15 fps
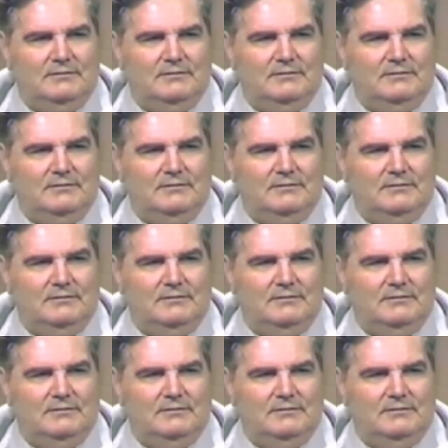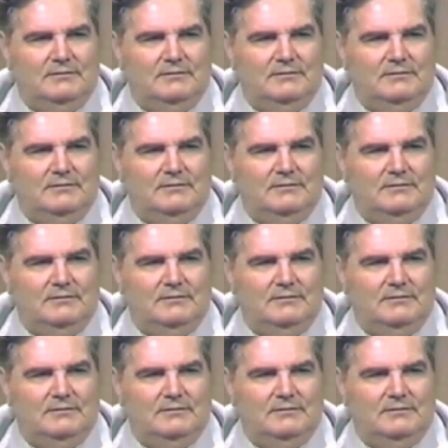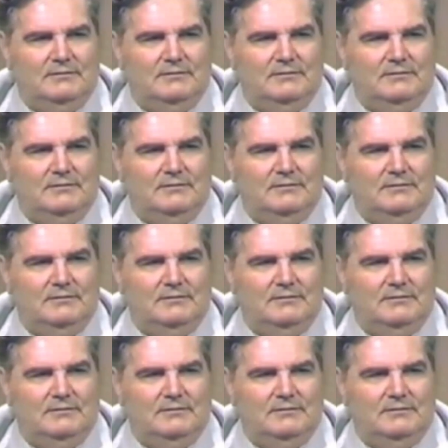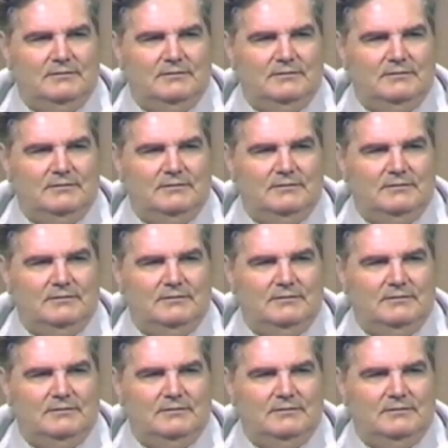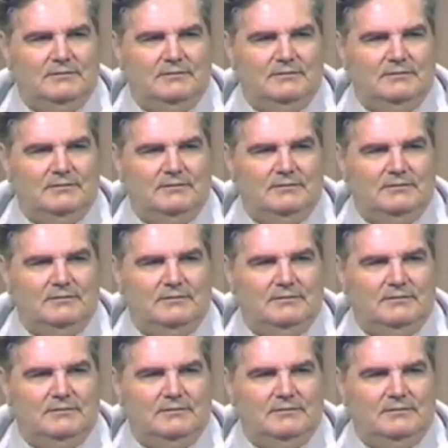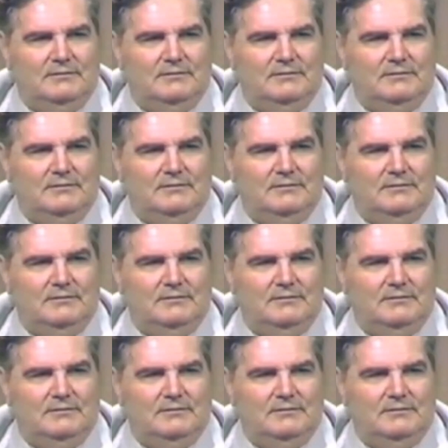(no lip movement)